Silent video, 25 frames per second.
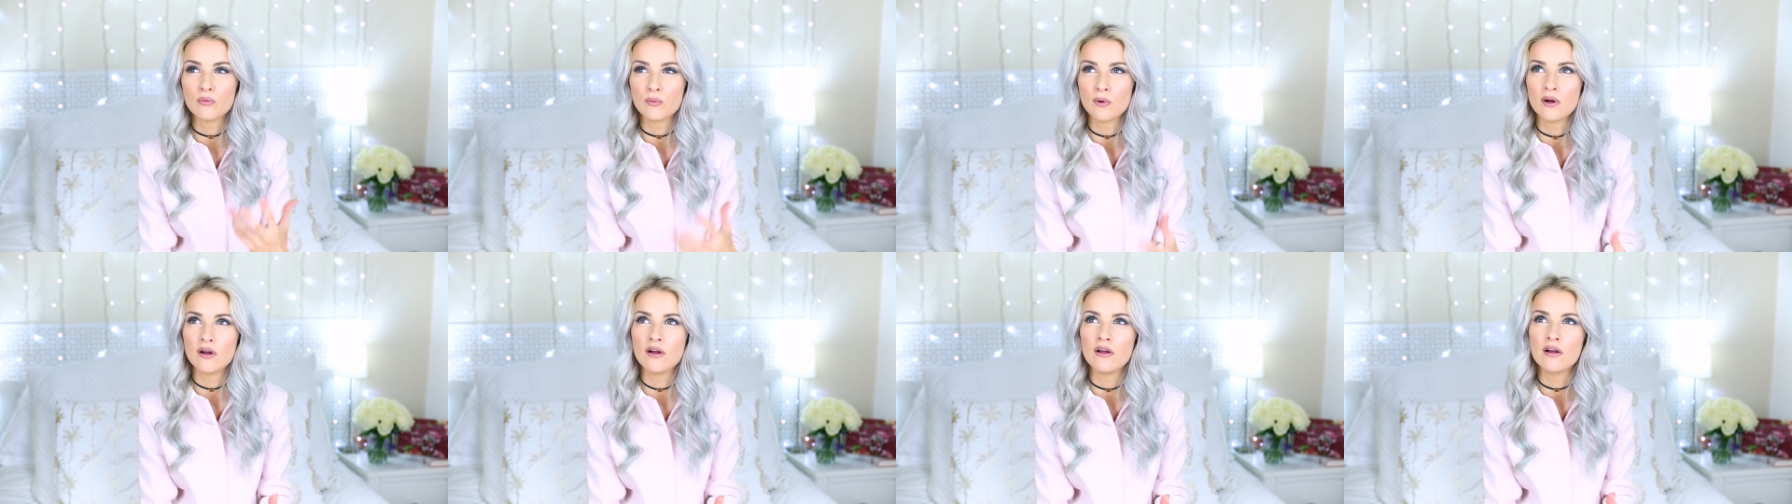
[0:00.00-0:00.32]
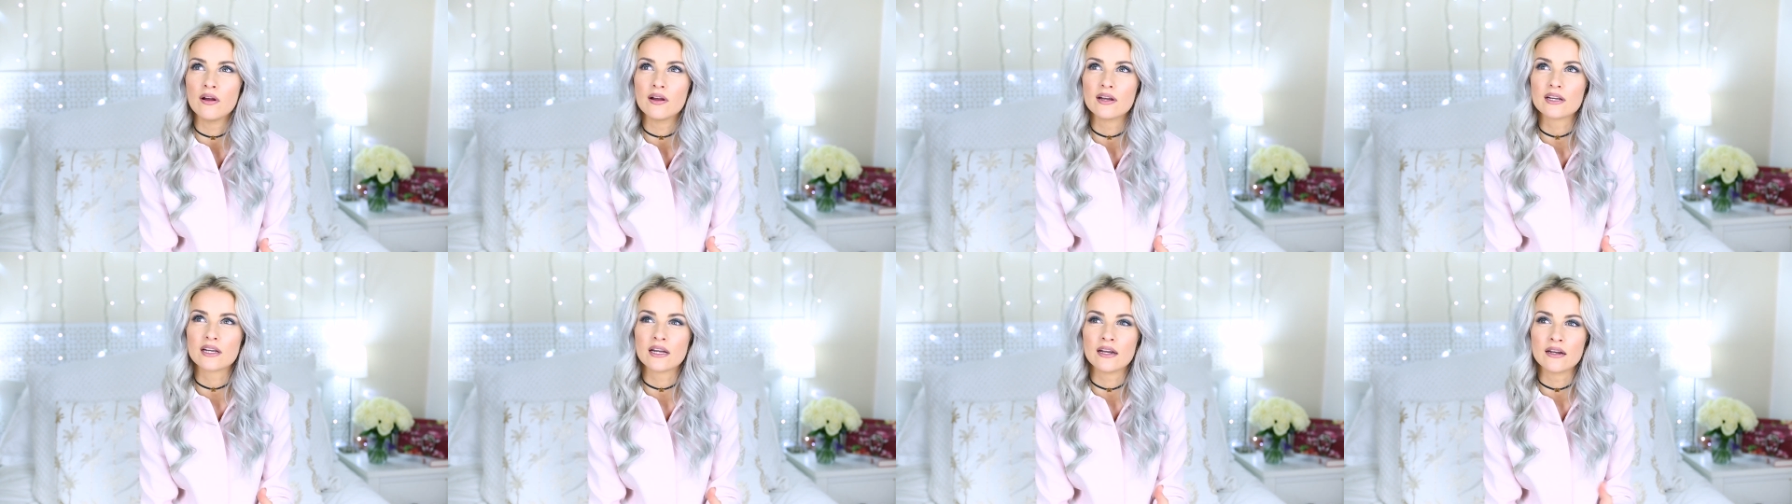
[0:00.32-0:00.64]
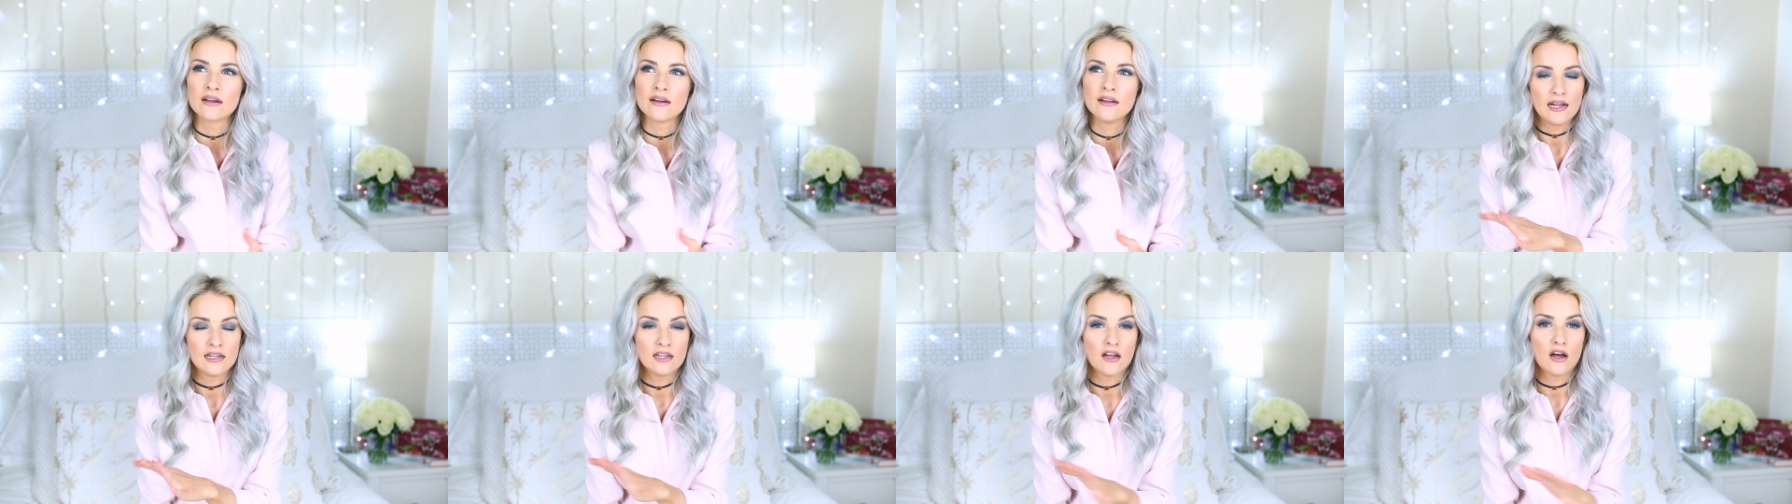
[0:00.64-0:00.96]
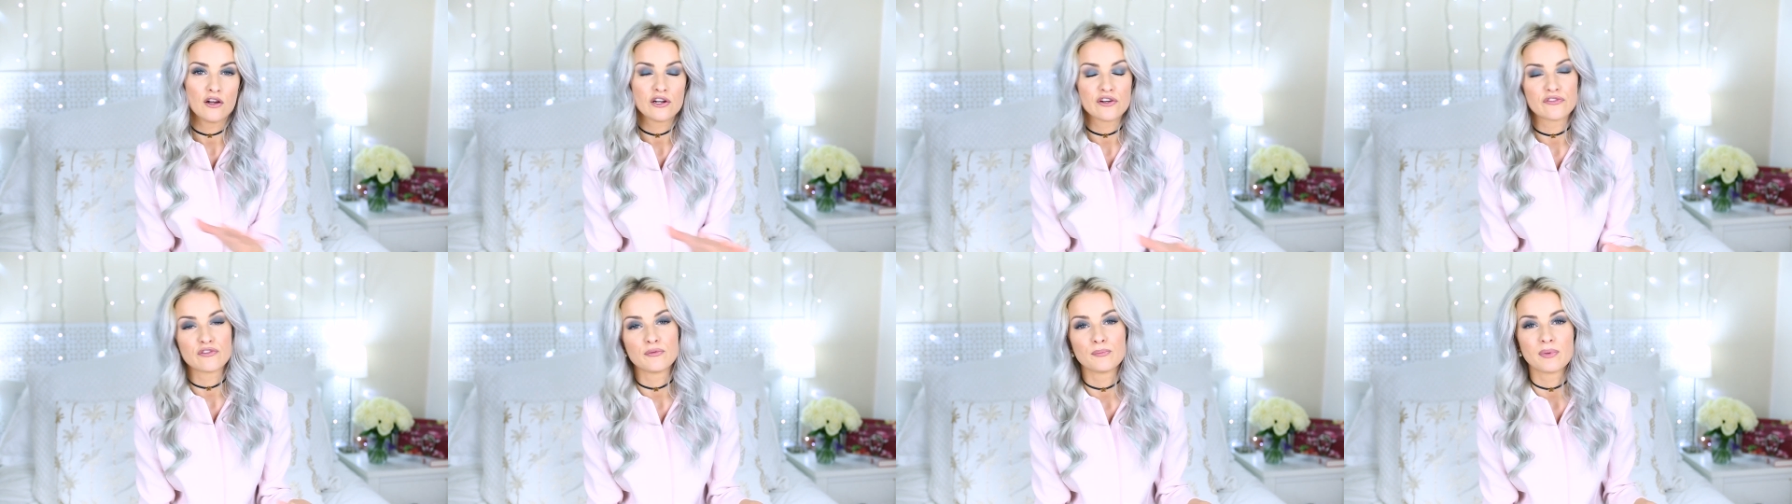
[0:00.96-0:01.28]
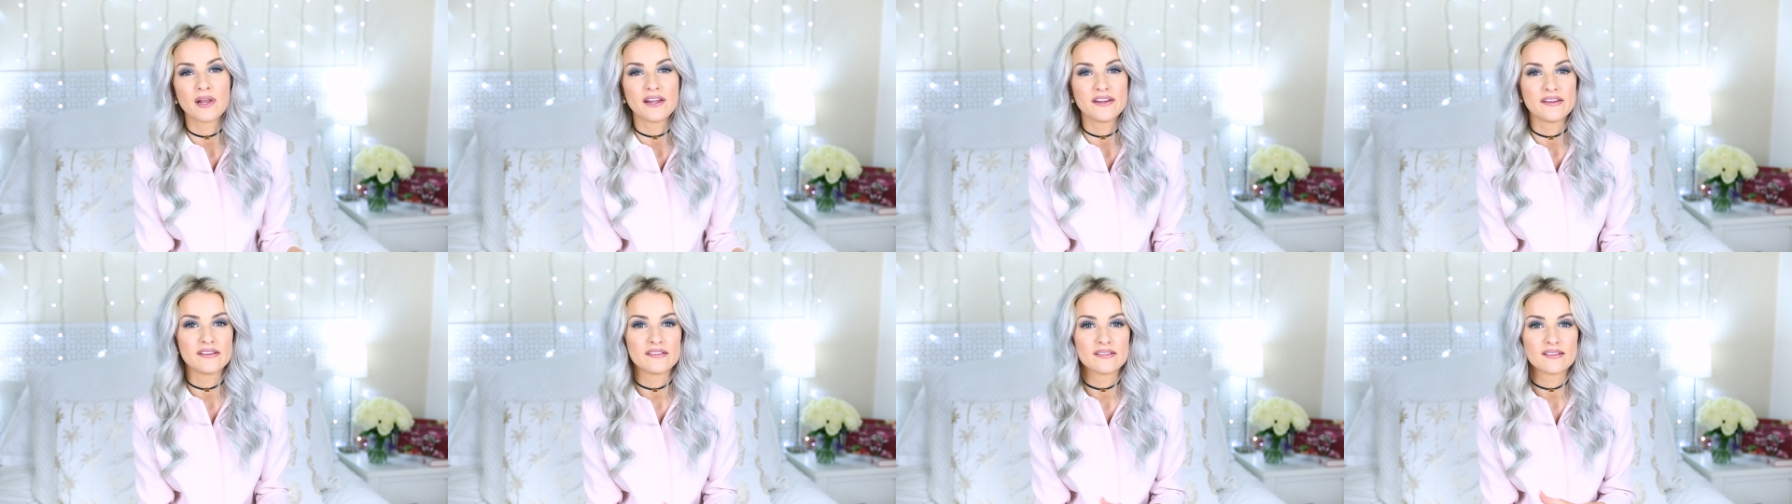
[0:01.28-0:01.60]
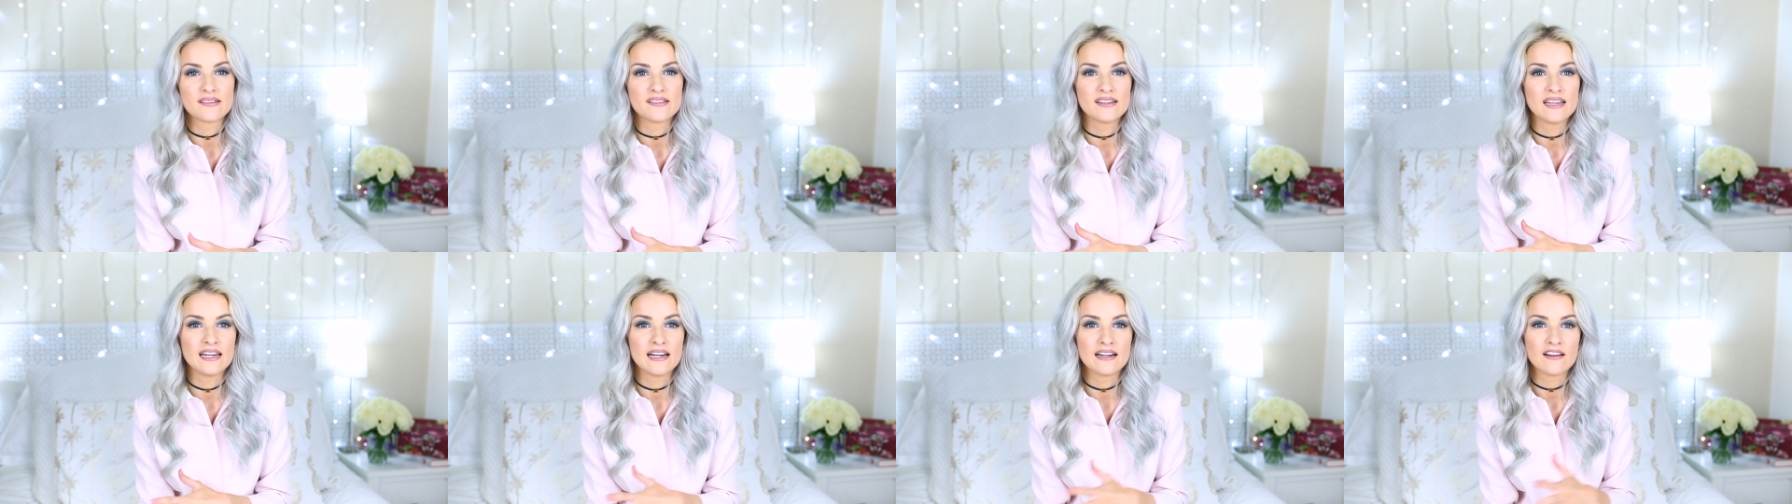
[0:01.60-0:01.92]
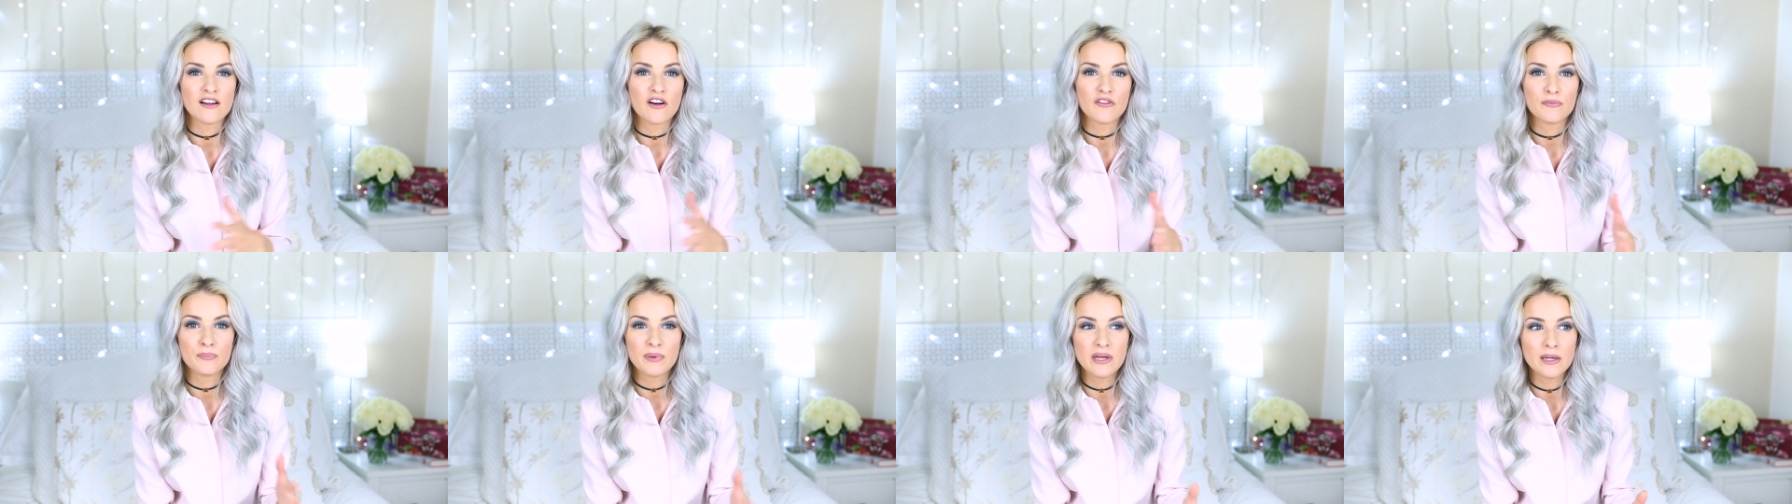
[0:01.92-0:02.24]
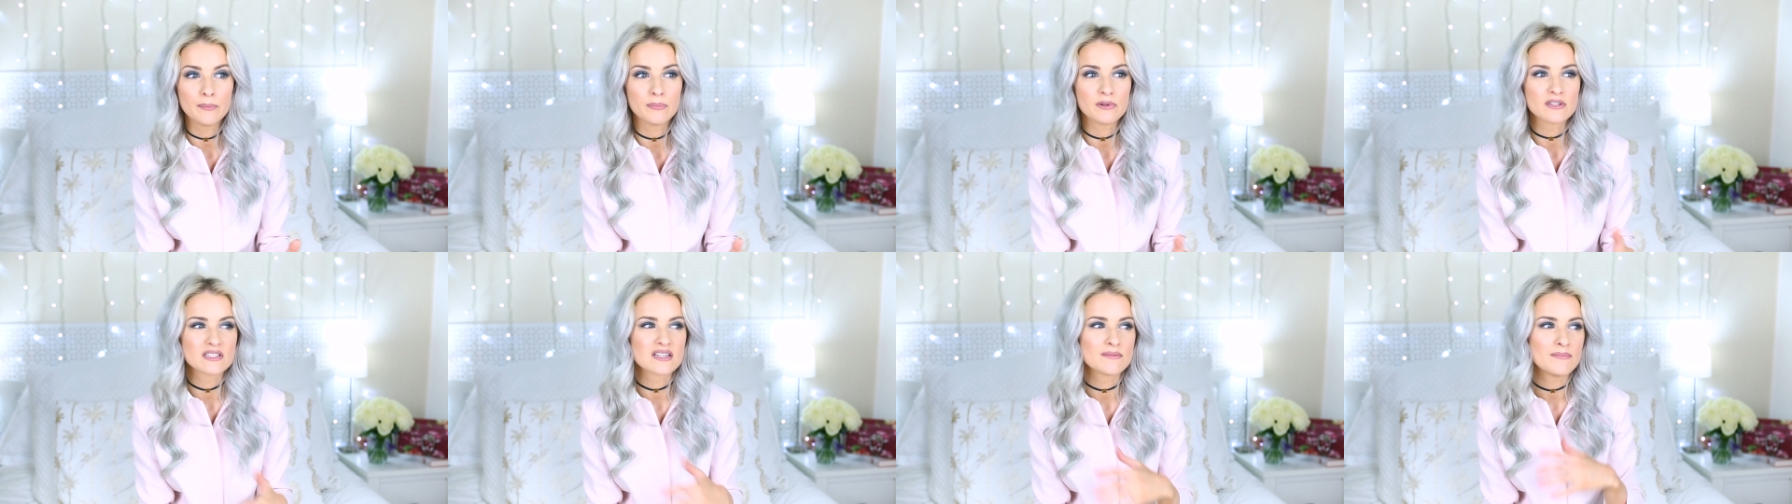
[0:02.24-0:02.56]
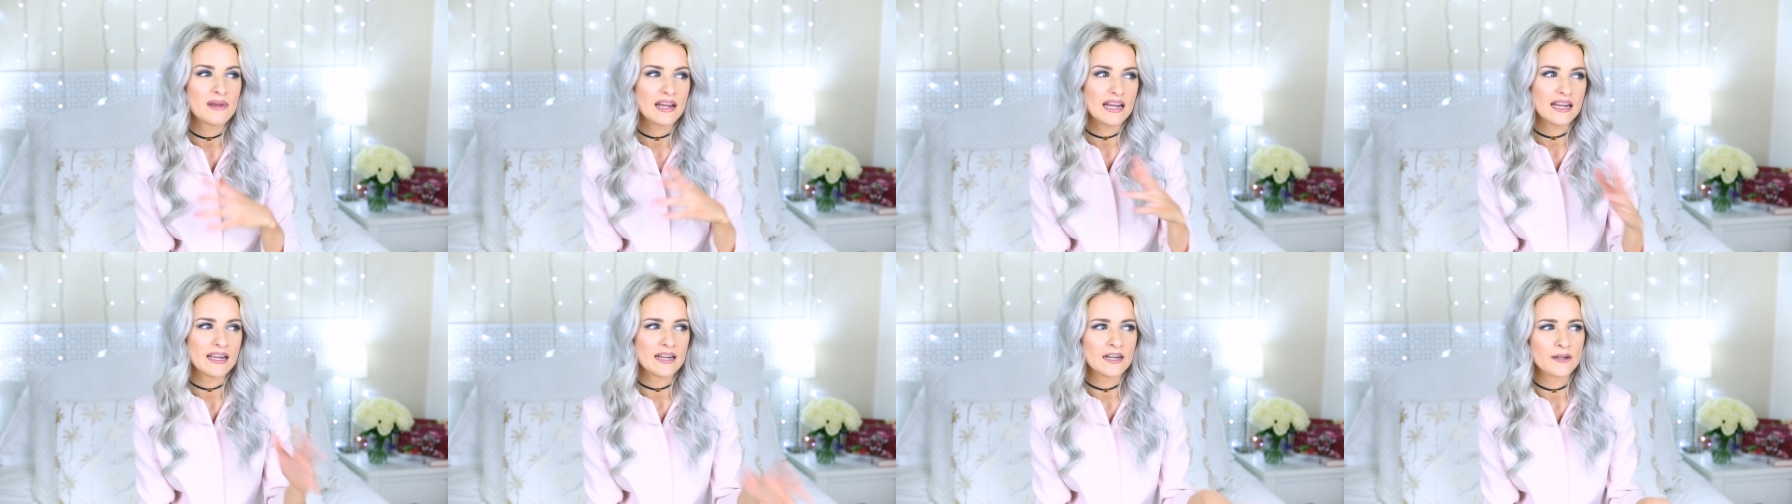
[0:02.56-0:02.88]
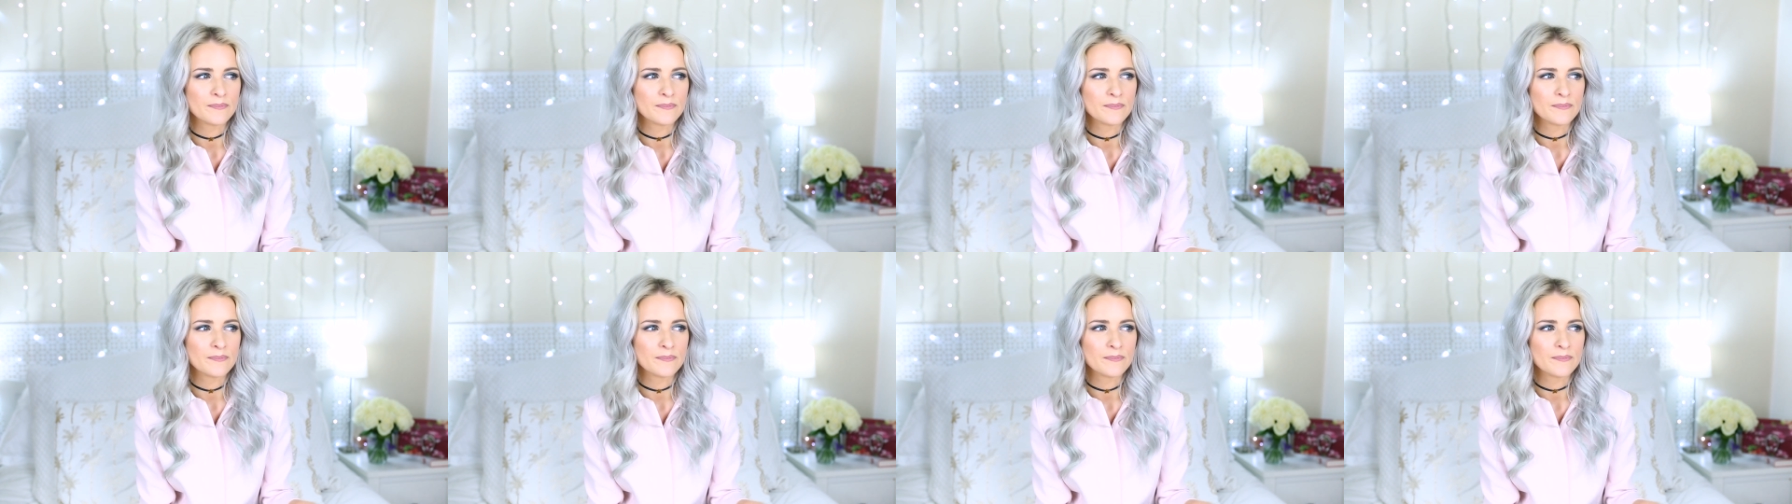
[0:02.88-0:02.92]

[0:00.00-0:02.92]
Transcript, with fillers: work and a lot of different places to see and a lot of people to meet,